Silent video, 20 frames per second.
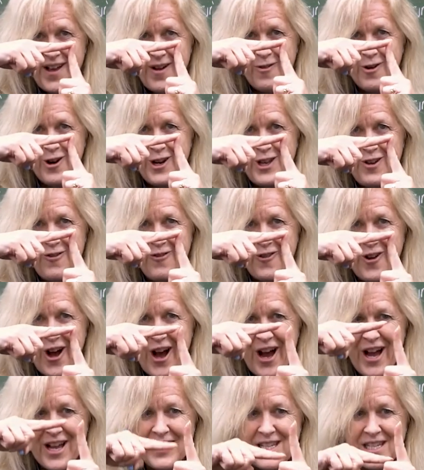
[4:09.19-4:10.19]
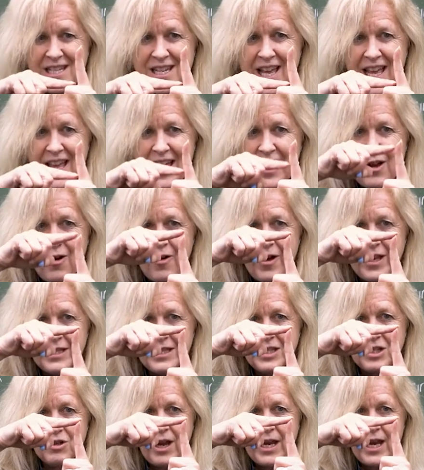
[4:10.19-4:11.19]
where you've got it going
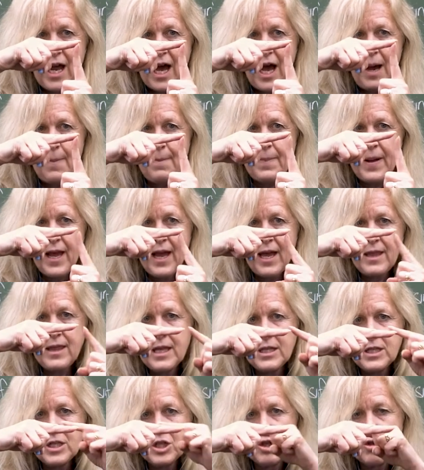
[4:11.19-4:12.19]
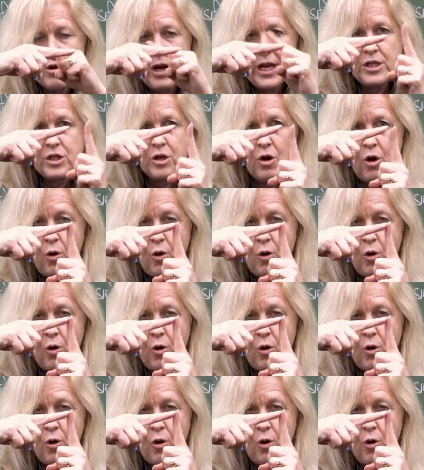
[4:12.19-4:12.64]
straight up and then straight